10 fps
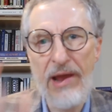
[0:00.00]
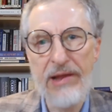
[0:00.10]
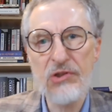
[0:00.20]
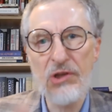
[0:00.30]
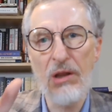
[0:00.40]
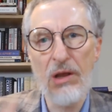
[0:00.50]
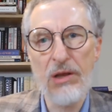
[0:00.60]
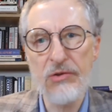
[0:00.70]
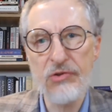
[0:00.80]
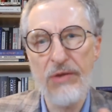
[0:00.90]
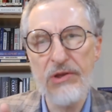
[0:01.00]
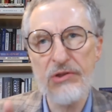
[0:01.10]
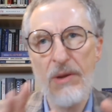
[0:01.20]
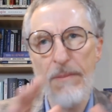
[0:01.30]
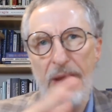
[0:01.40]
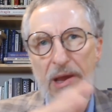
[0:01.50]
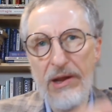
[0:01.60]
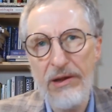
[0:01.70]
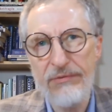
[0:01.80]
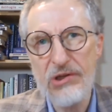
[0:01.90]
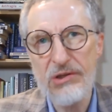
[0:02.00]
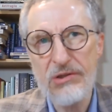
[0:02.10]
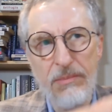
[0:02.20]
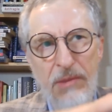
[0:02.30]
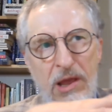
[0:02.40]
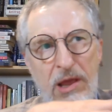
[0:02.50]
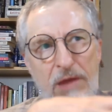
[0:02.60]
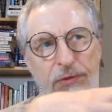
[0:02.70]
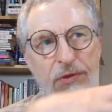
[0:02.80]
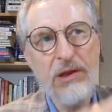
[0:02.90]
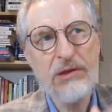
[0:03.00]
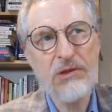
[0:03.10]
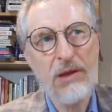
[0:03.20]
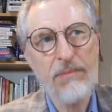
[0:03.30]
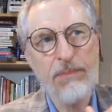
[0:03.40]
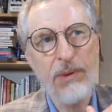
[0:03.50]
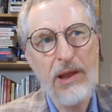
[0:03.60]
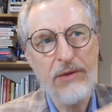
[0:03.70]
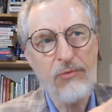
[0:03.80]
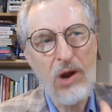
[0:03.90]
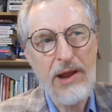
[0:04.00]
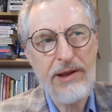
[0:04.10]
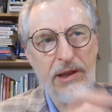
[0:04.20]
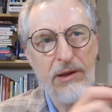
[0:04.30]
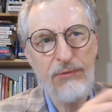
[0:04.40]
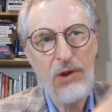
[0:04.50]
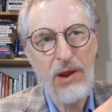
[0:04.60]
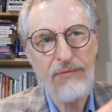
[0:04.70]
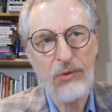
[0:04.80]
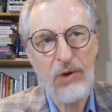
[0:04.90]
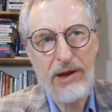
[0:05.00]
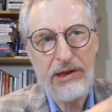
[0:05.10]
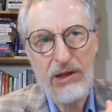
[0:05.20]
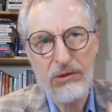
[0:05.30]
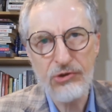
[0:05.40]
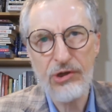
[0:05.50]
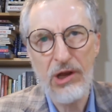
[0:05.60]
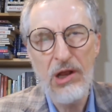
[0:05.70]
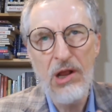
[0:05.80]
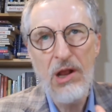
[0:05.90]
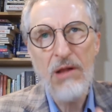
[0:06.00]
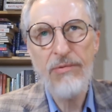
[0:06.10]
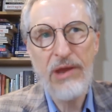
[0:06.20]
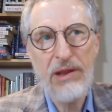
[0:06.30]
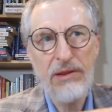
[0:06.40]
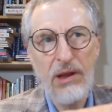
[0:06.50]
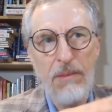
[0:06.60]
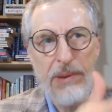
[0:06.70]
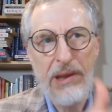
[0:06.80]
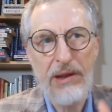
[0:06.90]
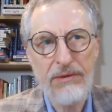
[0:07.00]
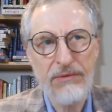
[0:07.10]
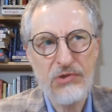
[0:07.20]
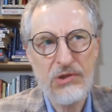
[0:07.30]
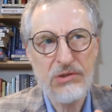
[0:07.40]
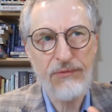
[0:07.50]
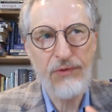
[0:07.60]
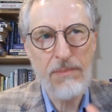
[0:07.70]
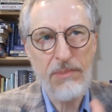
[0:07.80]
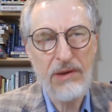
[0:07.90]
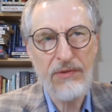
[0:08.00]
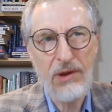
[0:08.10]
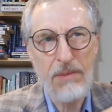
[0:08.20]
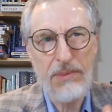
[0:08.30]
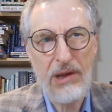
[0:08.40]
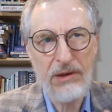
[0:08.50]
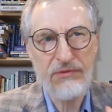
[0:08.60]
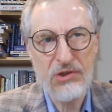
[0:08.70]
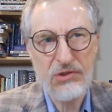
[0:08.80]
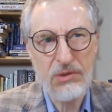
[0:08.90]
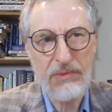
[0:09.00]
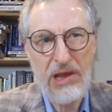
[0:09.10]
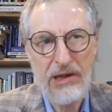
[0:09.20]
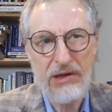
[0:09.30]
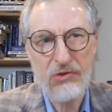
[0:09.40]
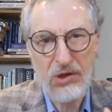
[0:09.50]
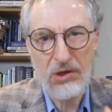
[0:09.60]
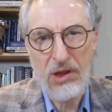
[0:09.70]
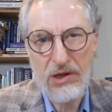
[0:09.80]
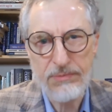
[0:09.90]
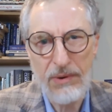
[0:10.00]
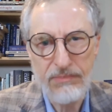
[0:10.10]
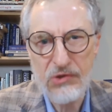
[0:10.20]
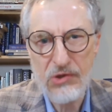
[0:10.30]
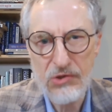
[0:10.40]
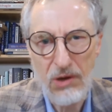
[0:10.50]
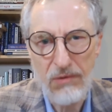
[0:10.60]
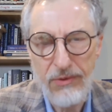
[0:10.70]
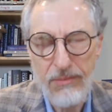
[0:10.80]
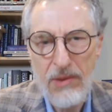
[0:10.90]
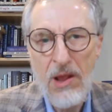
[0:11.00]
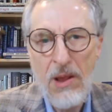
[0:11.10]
So this competitive system, if things are played right and if you have the right culture, then the competitive system, fair bit of the competitive system can internalize problems and solve them.